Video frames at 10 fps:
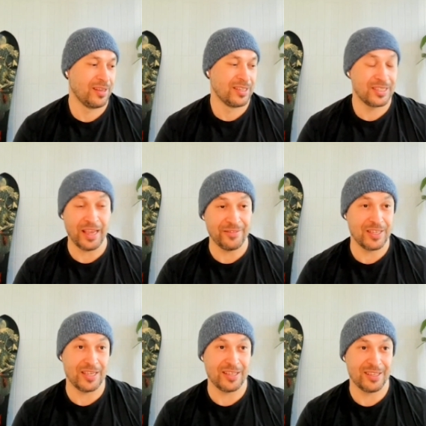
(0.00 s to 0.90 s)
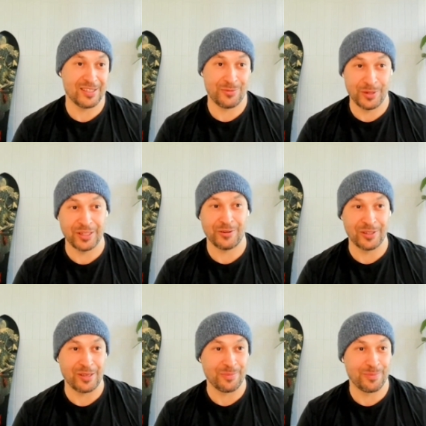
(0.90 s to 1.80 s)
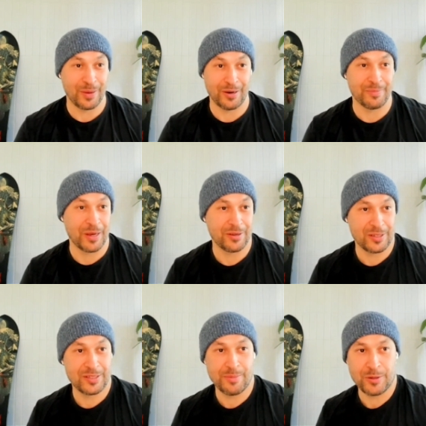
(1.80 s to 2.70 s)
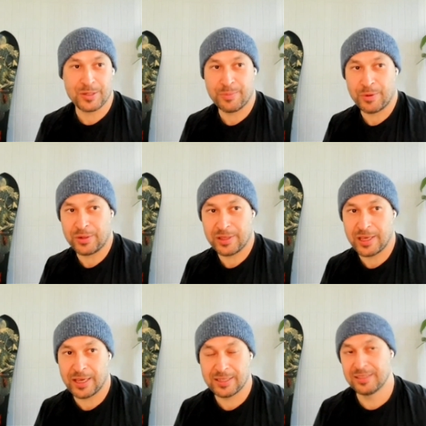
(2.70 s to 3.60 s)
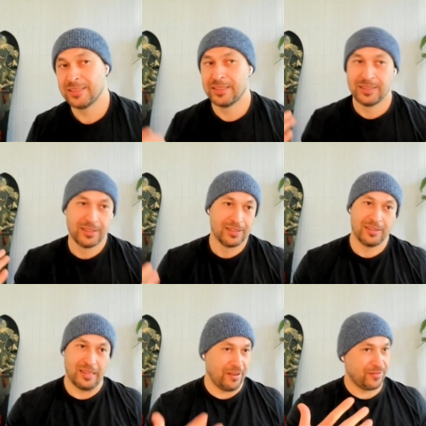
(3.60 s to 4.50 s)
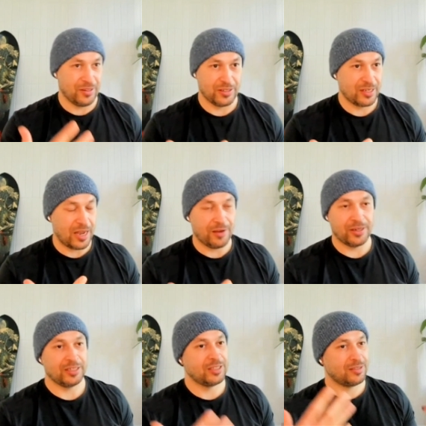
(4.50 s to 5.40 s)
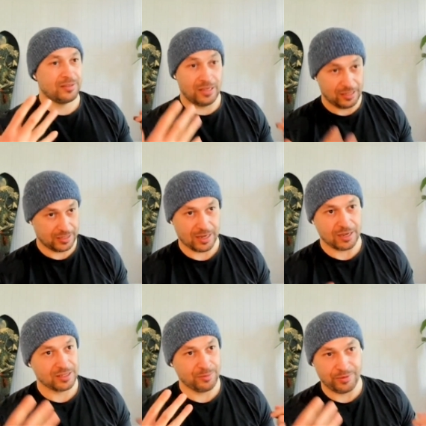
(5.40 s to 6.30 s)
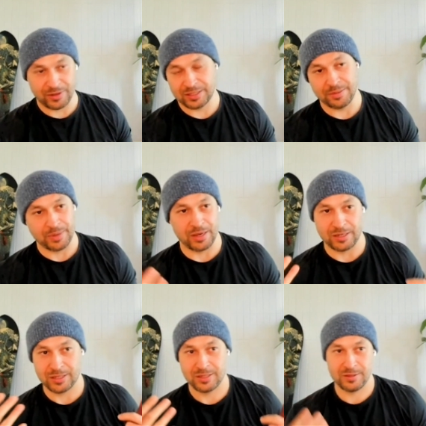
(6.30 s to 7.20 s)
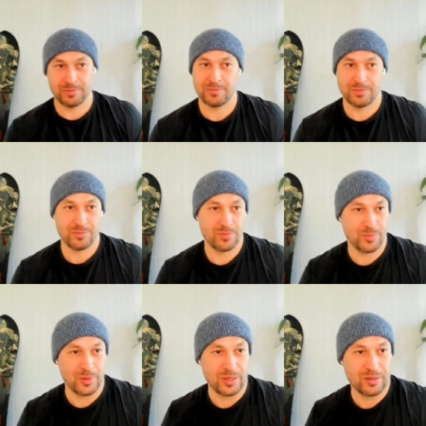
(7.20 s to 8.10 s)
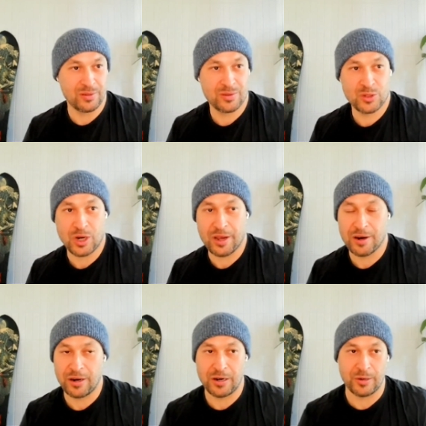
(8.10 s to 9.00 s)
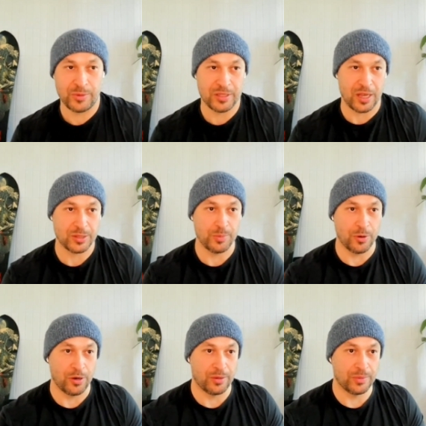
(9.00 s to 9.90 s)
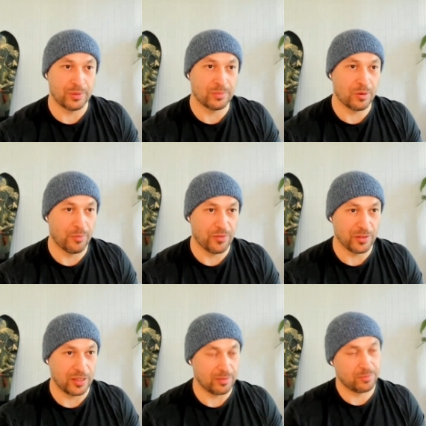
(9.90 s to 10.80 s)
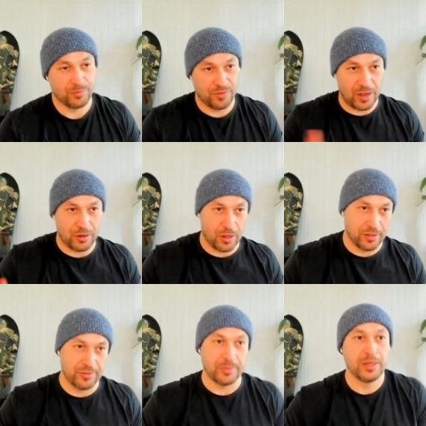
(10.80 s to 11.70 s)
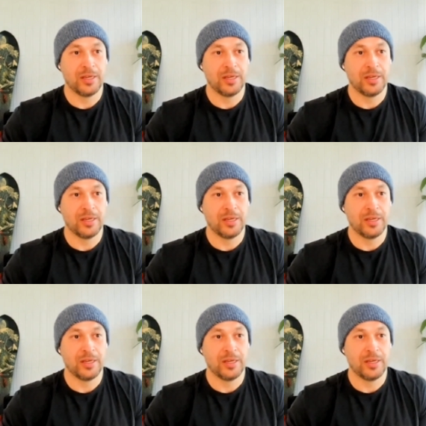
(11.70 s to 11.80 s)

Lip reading: safety is really, really paramount. That's the most important thing. If there's an outage, it sucks. We fix the bugs. We try harder. We test more. We hopefully find all of them.